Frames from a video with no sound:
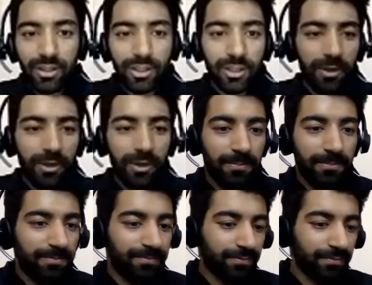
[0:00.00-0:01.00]
Um,
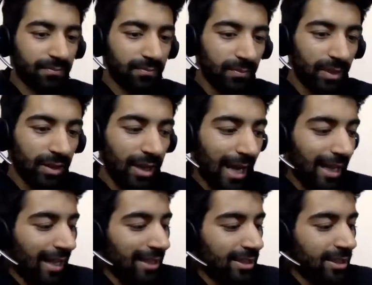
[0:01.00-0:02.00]

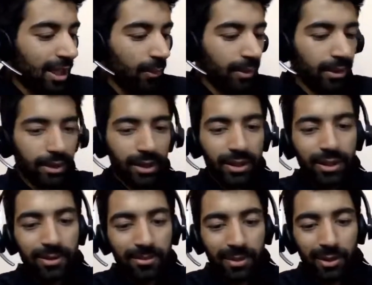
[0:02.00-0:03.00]
I'll start with
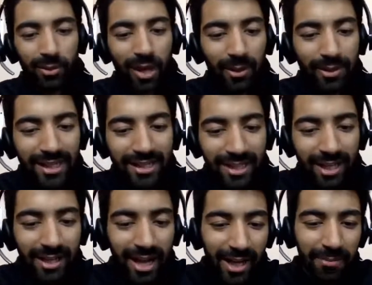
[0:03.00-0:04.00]
how things
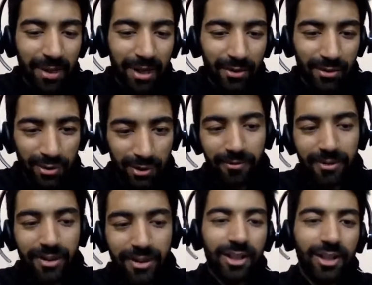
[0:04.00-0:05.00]
are at Microsoft.
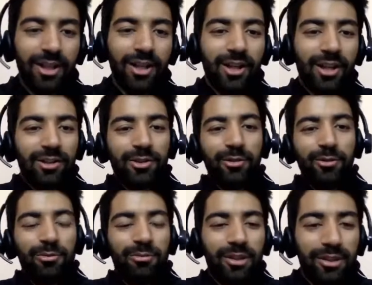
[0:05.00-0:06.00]

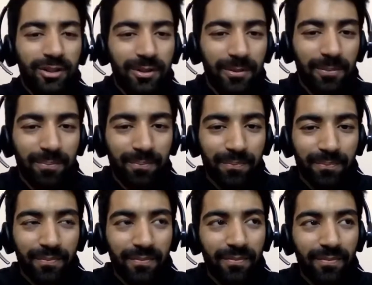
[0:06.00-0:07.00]
So
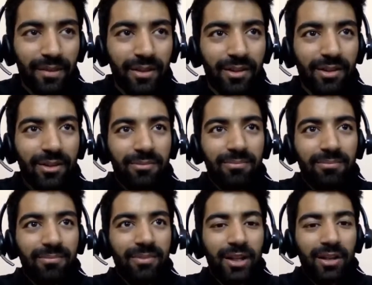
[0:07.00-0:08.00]
uh,
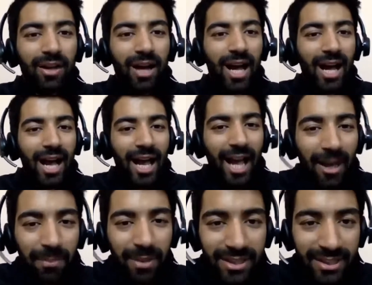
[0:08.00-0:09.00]
I
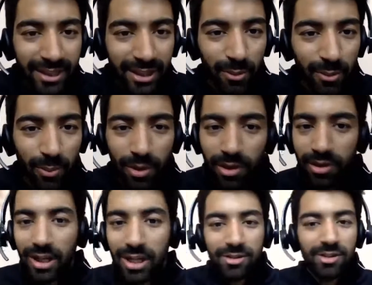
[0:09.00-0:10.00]
must say that the work
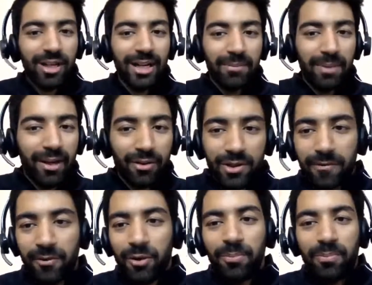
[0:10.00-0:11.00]
culture at Microsoft,
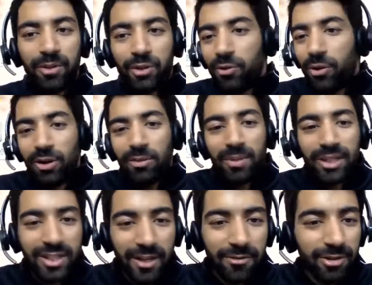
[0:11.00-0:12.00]
you all
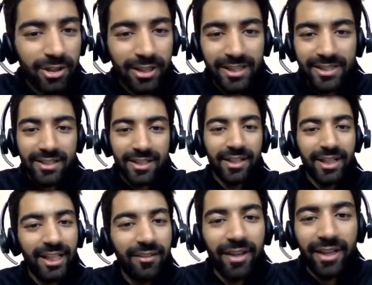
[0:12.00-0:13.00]
must have heard, is
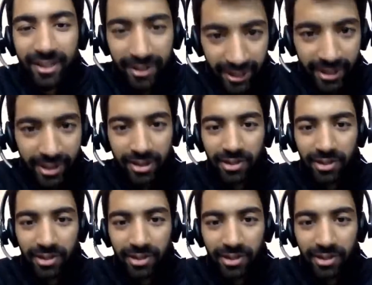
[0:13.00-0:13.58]
really very great.